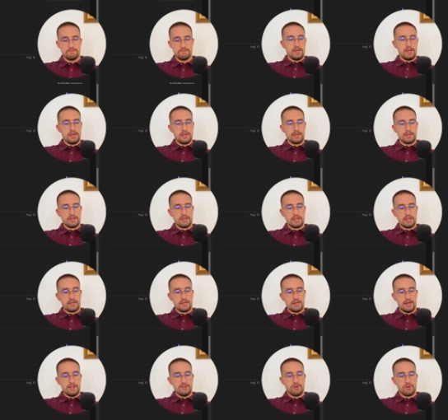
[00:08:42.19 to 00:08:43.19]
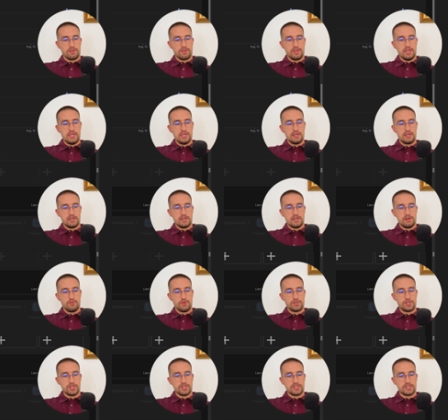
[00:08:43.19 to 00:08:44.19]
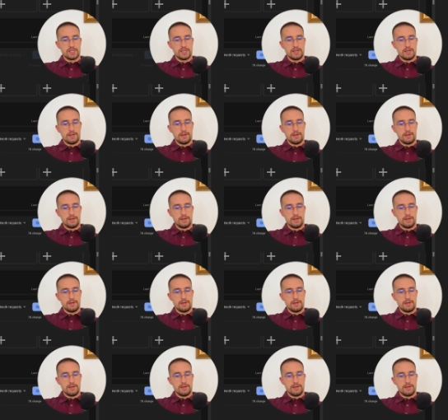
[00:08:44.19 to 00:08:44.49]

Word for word: And the other thing which is